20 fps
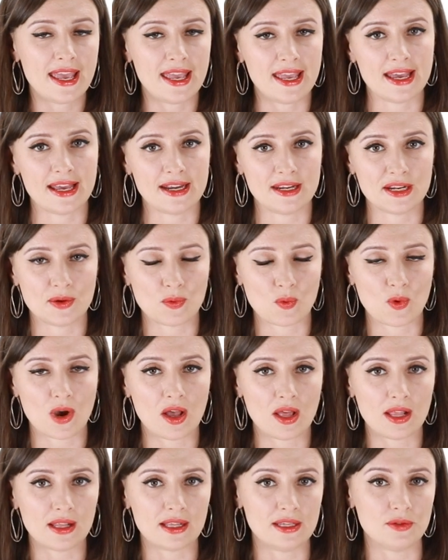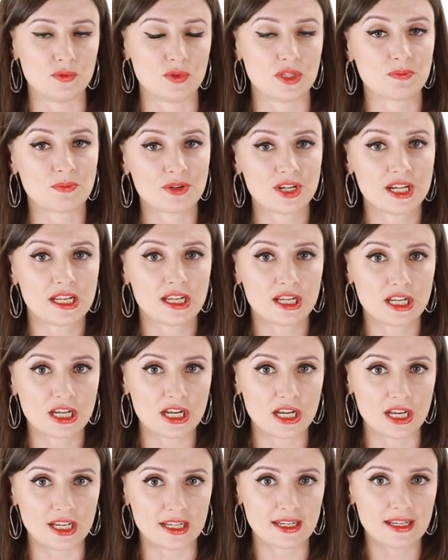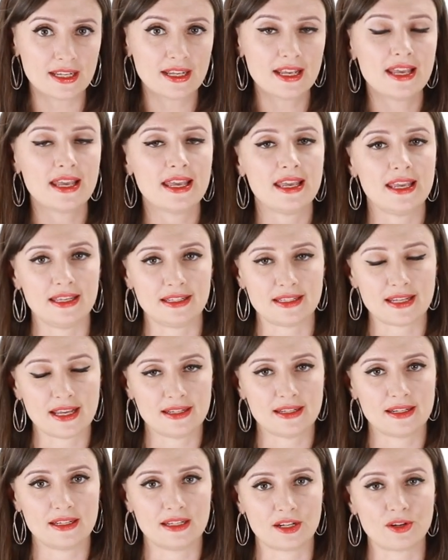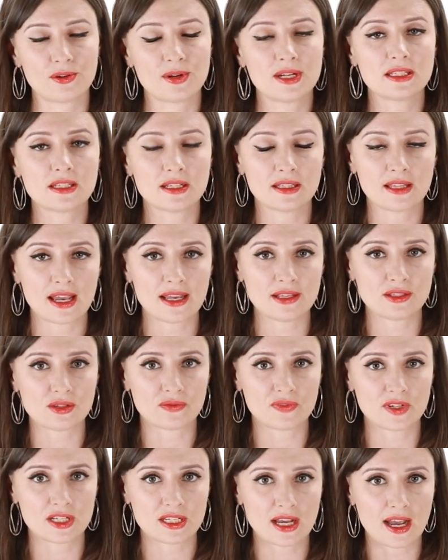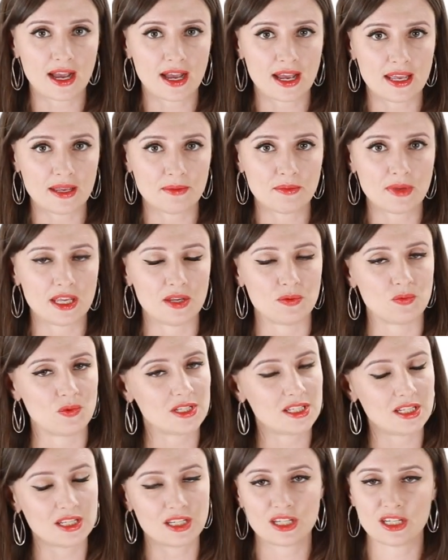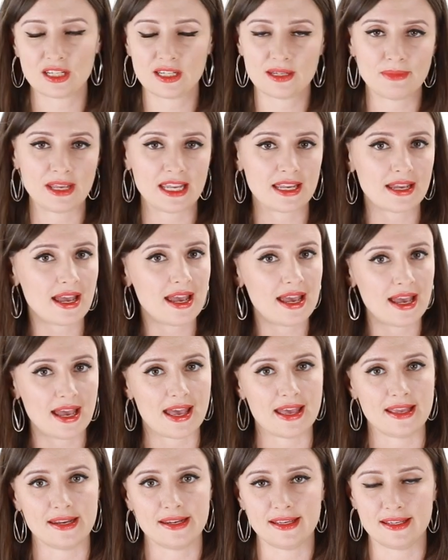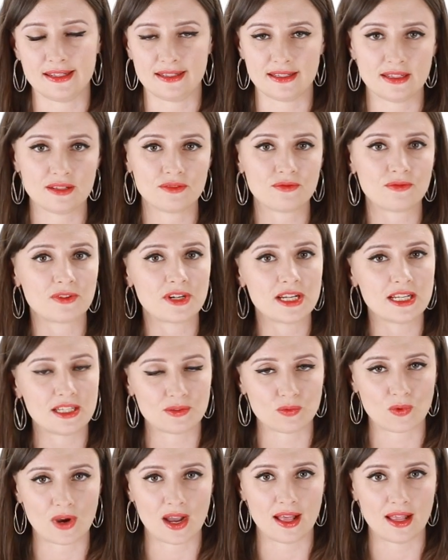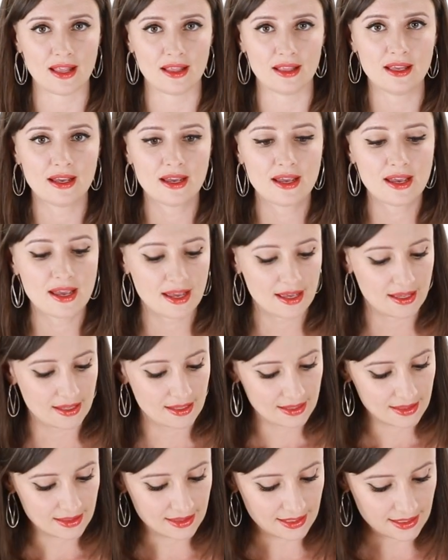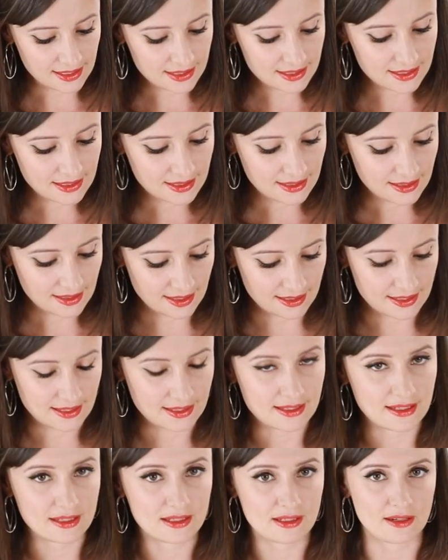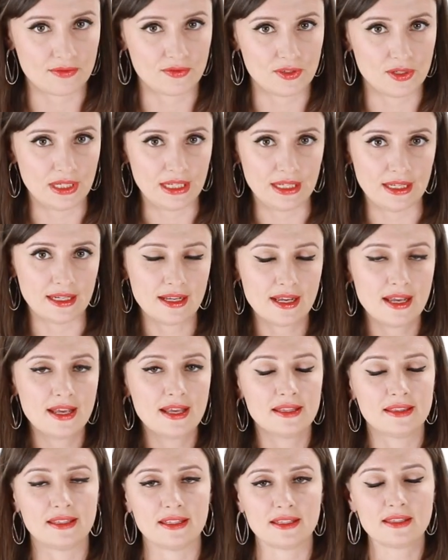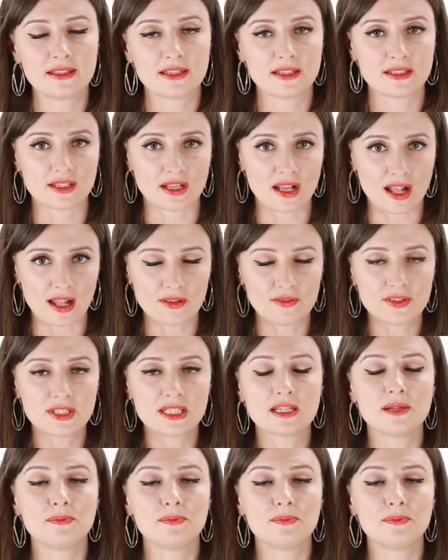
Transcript: and while it was pretty good, it tended to crystallize over time. It wasn't good to make ahead. It didn't freeze well. This is the stuff you need. This dissolves